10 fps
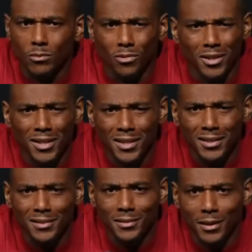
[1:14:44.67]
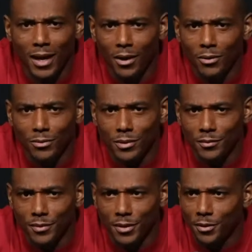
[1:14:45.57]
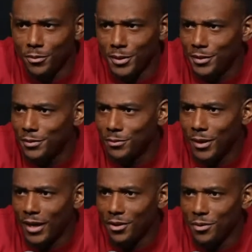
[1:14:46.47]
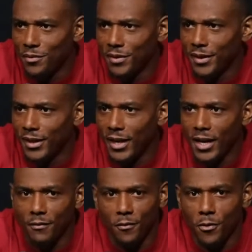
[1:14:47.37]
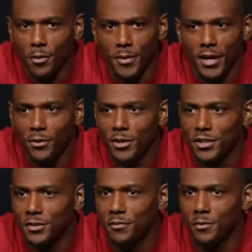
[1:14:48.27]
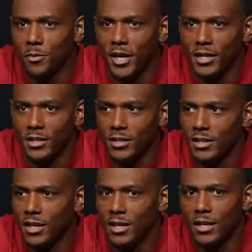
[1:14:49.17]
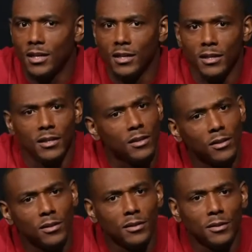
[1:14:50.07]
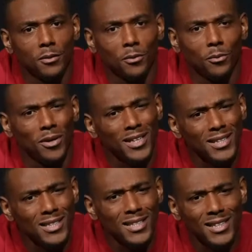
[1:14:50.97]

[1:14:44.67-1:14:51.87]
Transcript: What? I don't even know how you even came forward that question from what I just said. What?